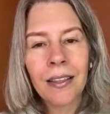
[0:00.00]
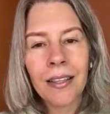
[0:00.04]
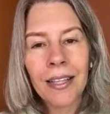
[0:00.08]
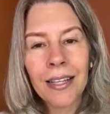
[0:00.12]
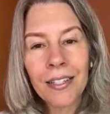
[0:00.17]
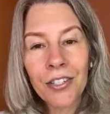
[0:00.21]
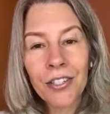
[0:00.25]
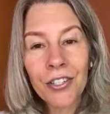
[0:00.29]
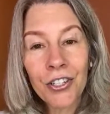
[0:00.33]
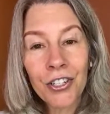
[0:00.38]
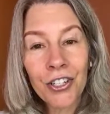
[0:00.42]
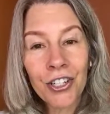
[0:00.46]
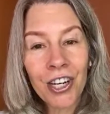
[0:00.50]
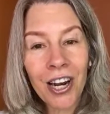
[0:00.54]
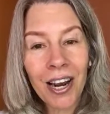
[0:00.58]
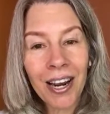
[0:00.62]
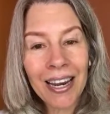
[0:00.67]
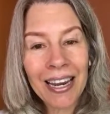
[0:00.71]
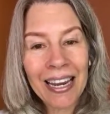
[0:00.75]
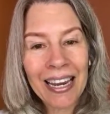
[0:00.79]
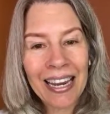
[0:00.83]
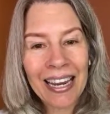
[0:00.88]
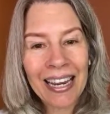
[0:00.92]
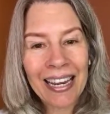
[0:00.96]
Let's
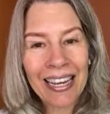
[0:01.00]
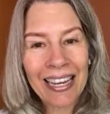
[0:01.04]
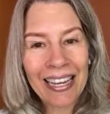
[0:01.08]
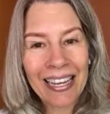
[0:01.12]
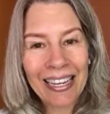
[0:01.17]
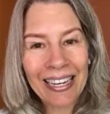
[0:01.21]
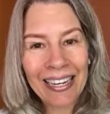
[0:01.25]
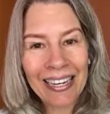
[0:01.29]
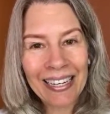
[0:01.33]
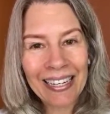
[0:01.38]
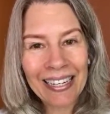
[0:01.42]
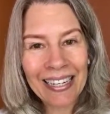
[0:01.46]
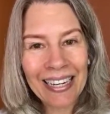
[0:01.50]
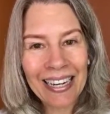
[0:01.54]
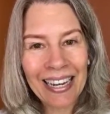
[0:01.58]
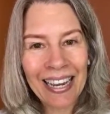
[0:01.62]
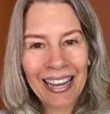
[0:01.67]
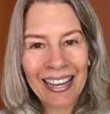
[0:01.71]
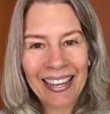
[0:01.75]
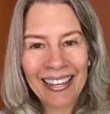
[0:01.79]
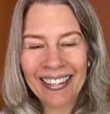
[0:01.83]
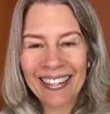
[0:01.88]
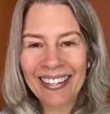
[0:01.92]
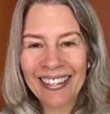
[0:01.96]
check in
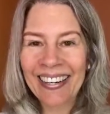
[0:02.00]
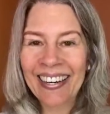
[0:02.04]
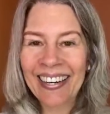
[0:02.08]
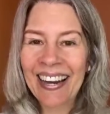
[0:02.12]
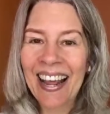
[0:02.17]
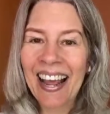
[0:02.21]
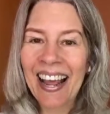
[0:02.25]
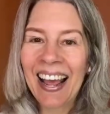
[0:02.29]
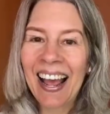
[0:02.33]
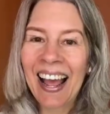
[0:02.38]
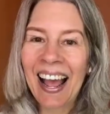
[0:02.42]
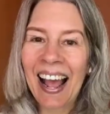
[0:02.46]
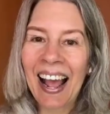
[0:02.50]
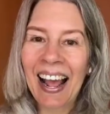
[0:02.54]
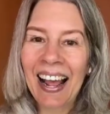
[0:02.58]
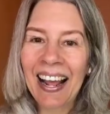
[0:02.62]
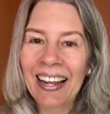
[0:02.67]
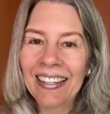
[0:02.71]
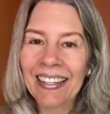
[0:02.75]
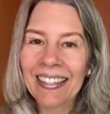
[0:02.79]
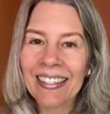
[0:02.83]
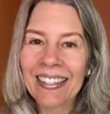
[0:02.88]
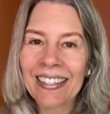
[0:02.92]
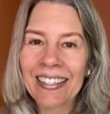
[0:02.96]
again
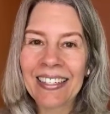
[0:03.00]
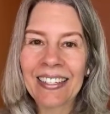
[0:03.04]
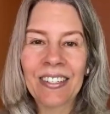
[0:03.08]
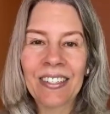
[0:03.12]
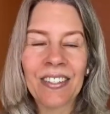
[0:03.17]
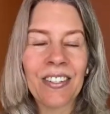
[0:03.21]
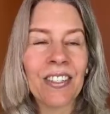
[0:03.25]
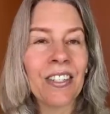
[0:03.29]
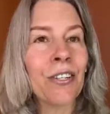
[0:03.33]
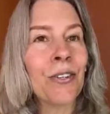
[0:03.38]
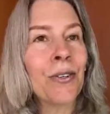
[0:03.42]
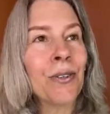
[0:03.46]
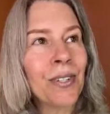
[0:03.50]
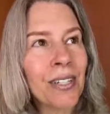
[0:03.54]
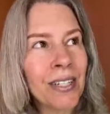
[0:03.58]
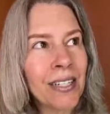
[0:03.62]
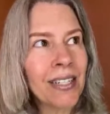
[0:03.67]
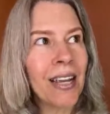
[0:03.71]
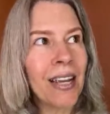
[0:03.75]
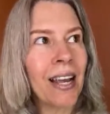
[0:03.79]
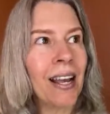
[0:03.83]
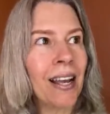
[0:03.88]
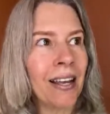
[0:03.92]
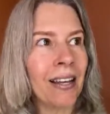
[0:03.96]
and see 0
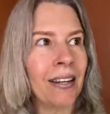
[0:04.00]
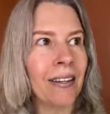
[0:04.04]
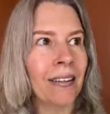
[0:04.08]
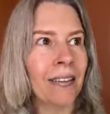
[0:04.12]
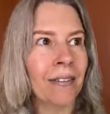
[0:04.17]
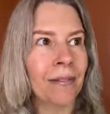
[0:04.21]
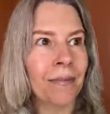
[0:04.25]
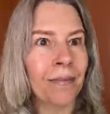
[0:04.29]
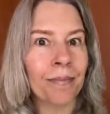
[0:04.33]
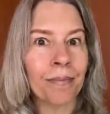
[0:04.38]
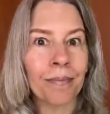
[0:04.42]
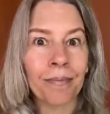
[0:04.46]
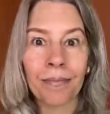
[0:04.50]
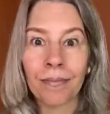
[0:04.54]
to 10.